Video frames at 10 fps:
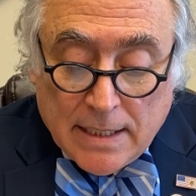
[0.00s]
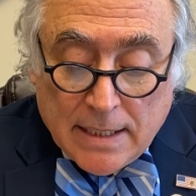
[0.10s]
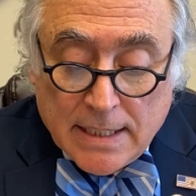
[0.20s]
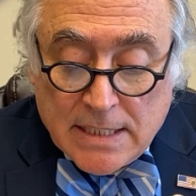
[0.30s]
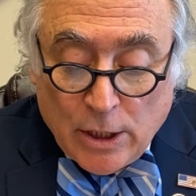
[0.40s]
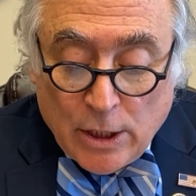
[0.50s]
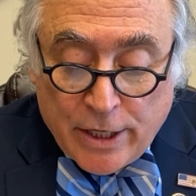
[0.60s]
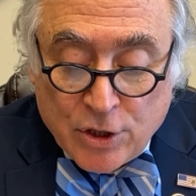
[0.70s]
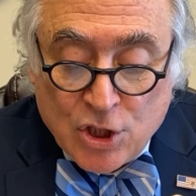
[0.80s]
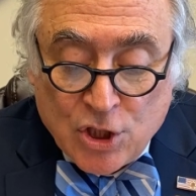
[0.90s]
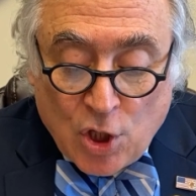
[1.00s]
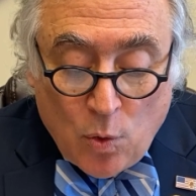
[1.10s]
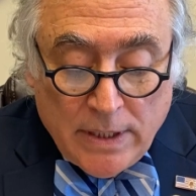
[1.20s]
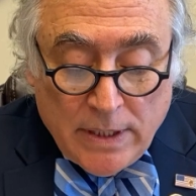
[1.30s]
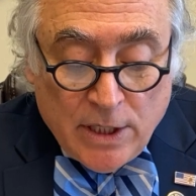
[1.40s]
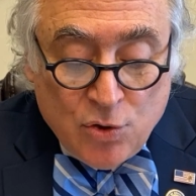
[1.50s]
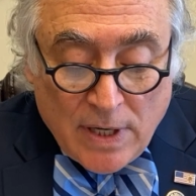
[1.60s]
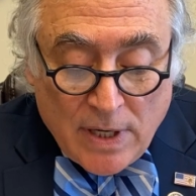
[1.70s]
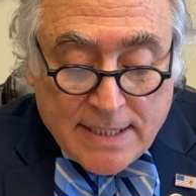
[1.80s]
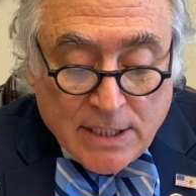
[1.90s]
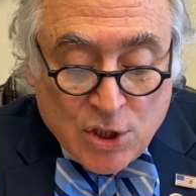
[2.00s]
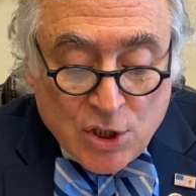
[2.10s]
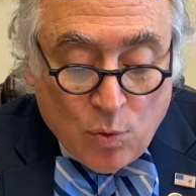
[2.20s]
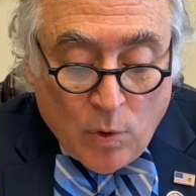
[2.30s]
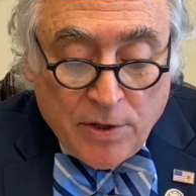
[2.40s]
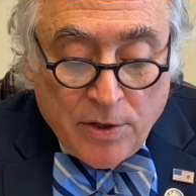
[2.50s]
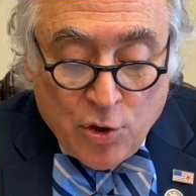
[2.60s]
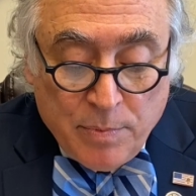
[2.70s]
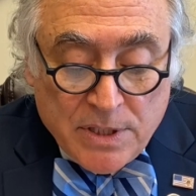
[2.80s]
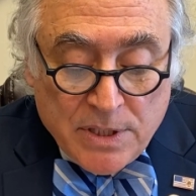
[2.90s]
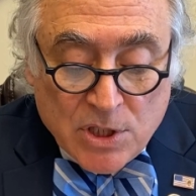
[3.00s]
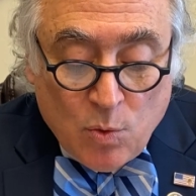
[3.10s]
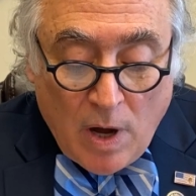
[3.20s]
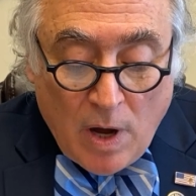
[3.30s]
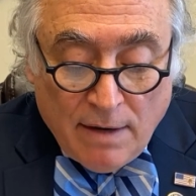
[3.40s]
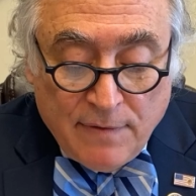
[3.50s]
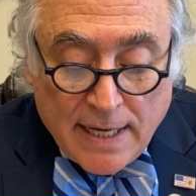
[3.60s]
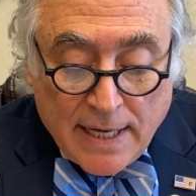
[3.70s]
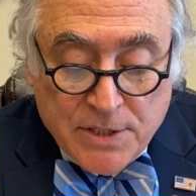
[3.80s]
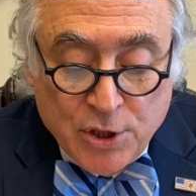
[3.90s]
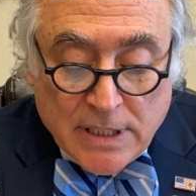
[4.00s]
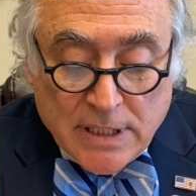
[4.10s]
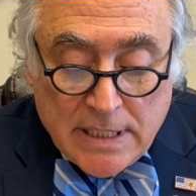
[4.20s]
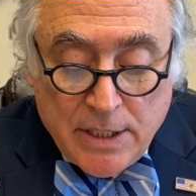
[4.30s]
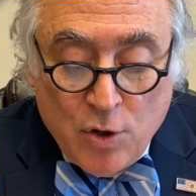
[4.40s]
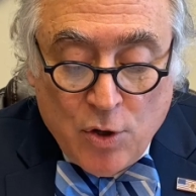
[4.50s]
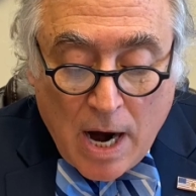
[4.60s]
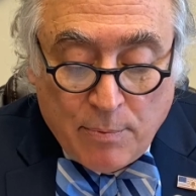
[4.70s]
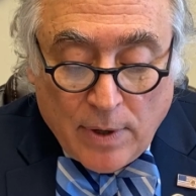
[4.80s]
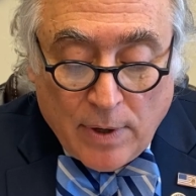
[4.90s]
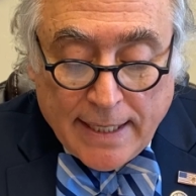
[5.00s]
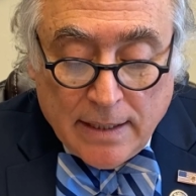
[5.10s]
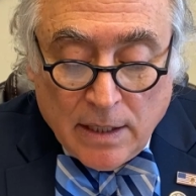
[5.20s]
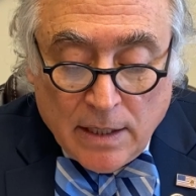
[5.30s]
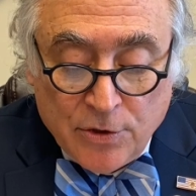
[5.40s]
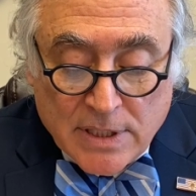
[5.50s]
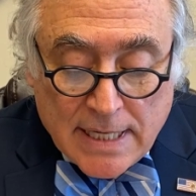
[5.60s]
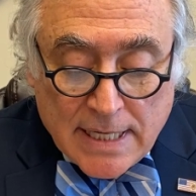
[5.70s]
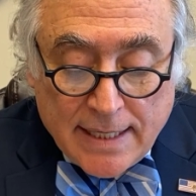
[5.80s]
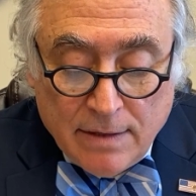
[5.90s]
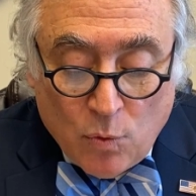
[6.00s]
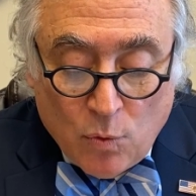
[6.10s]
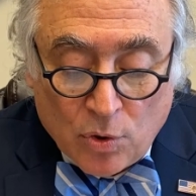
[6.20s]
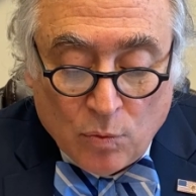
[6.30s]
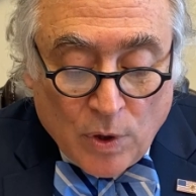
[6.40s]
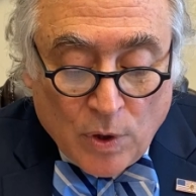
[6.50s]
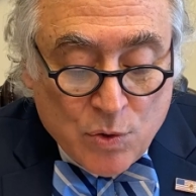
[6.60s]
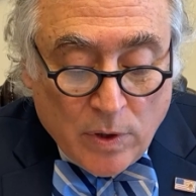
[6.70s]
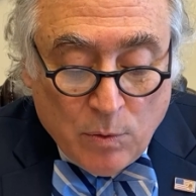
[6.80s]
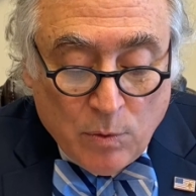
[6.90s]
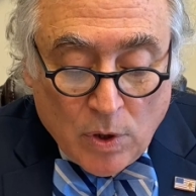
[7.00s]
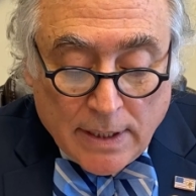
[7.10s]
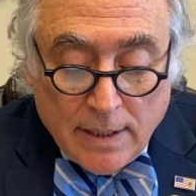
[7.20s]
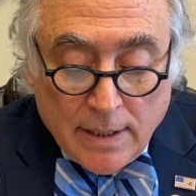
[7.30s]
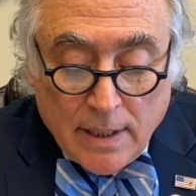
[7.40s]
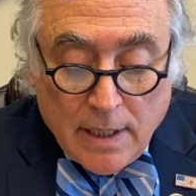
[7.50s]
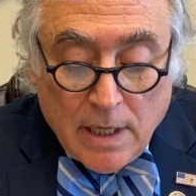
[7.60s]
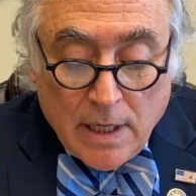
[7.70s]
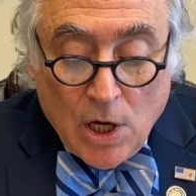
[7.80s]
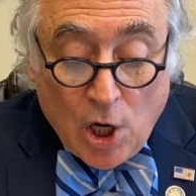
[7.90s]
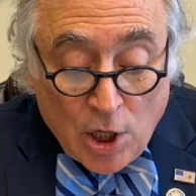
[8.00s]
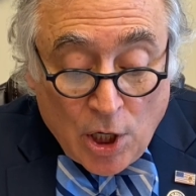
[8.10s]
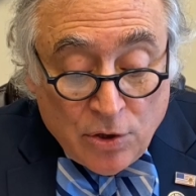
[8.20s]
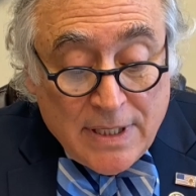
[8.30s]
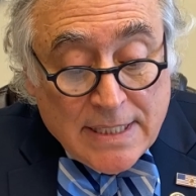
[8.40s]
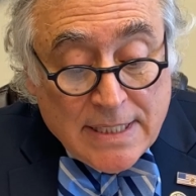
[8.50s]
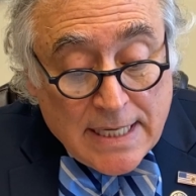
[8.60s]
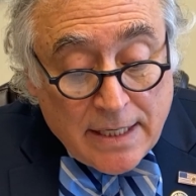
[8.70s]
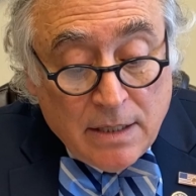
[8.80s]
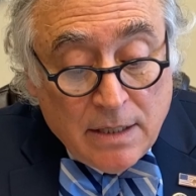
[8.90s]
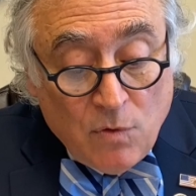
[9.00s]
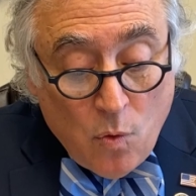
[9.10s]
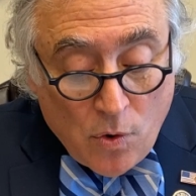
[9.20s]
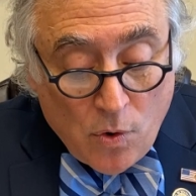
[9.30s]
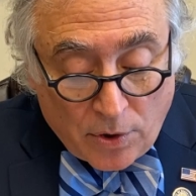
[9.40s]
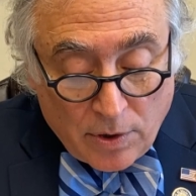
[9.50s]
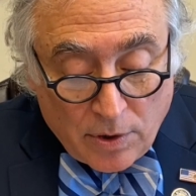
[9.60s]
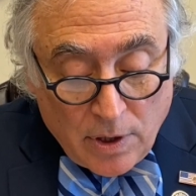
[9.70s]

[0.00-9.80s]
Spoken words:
"This letter solely addresses whether your business qualifies to continue operating under Executive Order 121. Under the Executive Order,